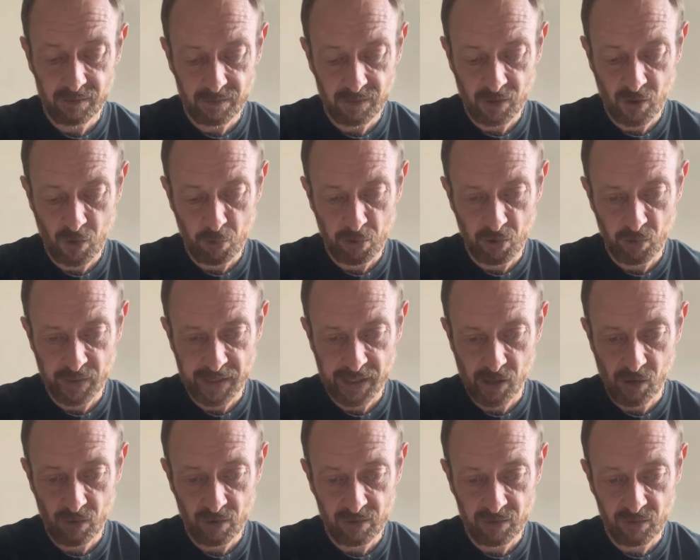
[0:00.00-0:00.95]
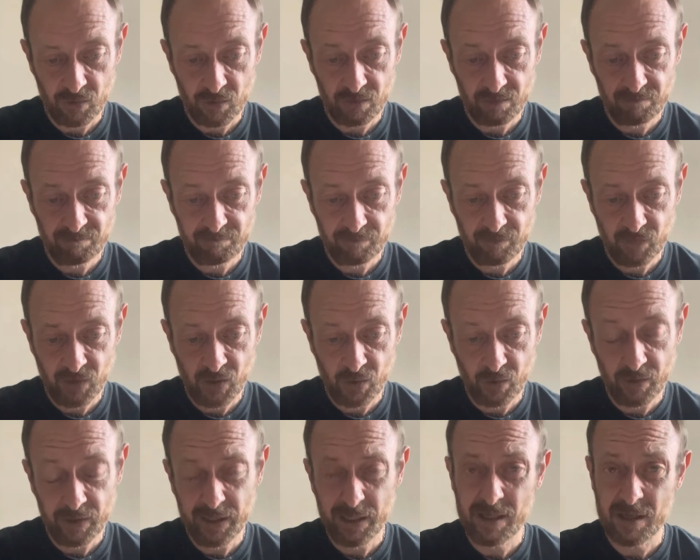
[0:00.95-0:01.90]
a couple of weeks ago, and just, you know,
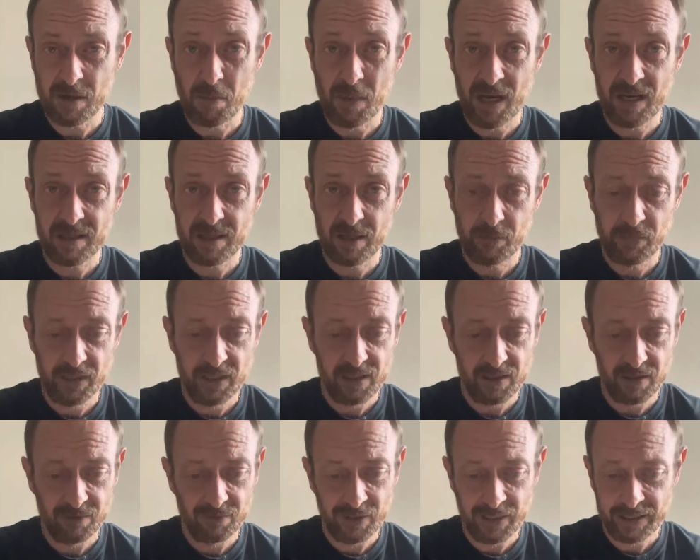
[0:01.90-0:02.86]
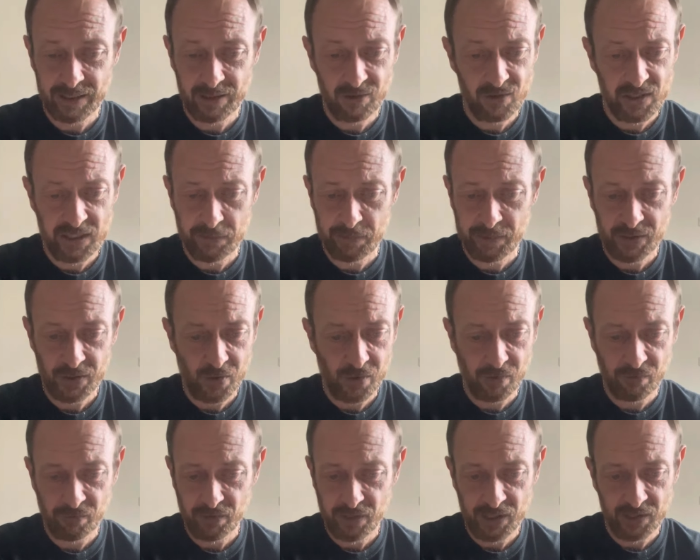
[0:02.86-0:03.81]
it is a masterpiece of like
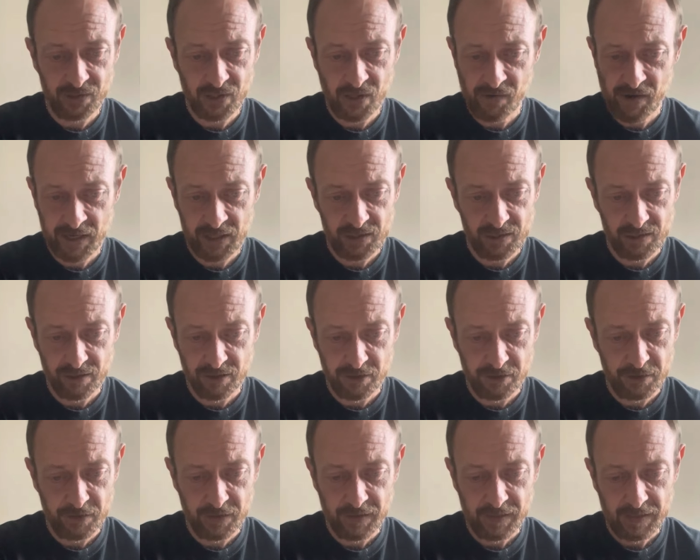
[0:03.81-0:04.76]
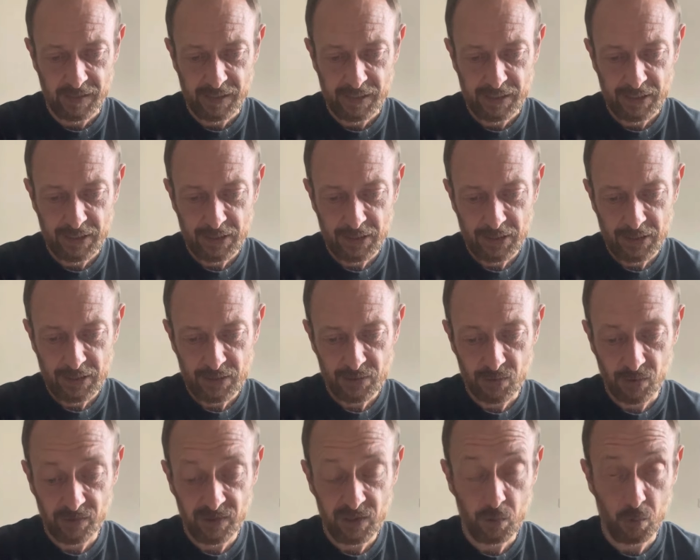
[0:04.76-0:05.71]
cinematography and direction. And
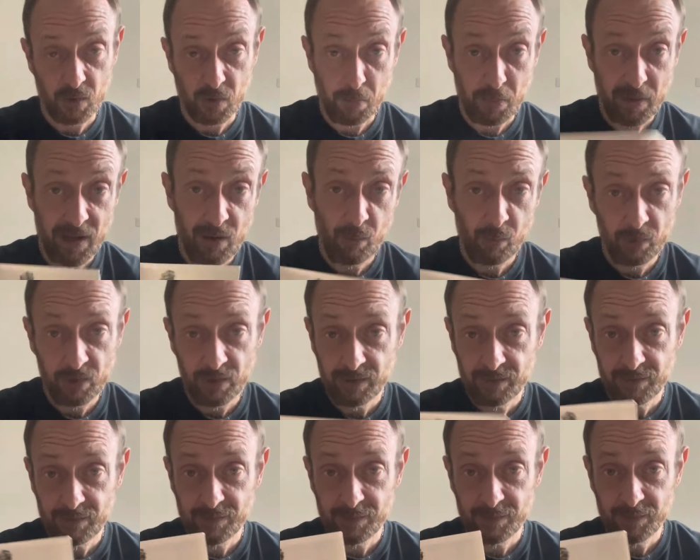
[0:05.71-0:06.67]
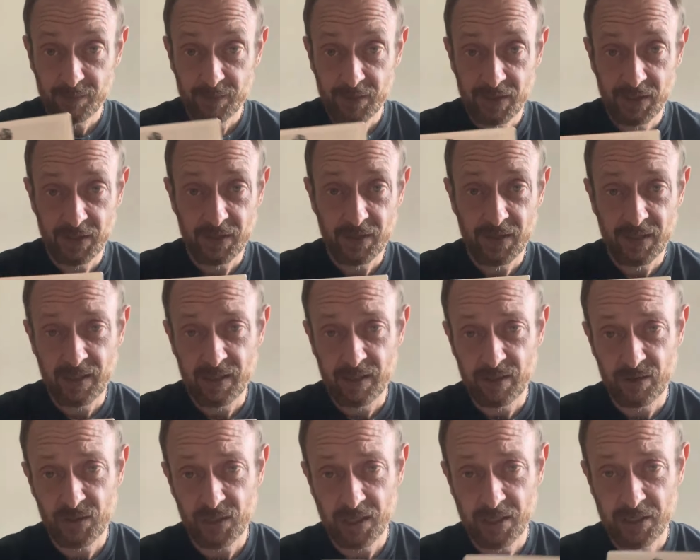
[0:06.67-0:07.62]
so this was a pound in a
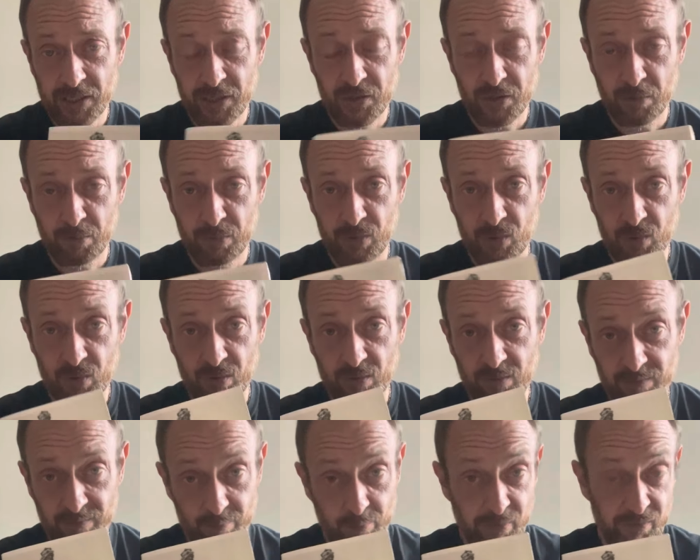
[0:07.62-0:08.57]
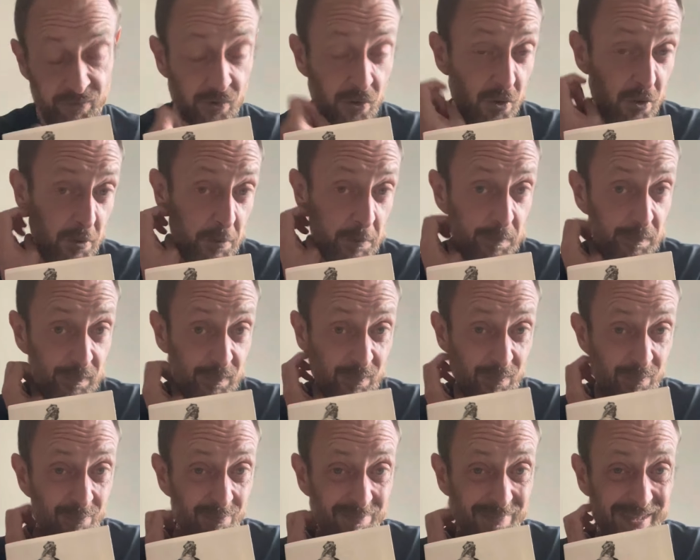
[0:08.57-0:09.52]
charity shop just before,
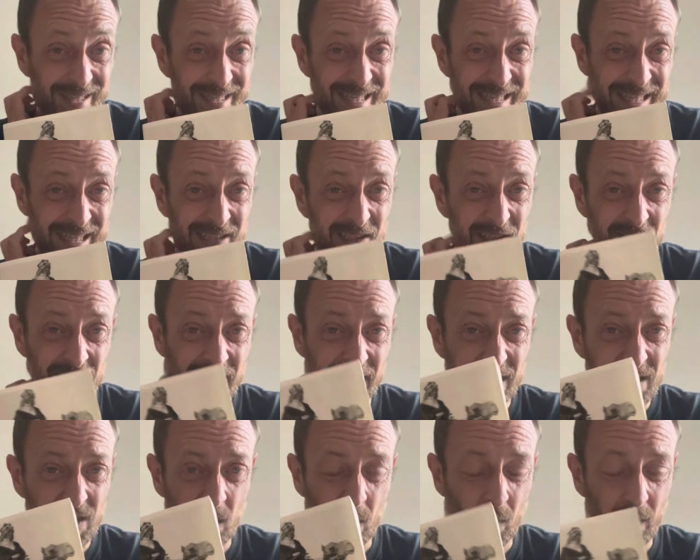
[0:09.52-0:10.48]
and I think it's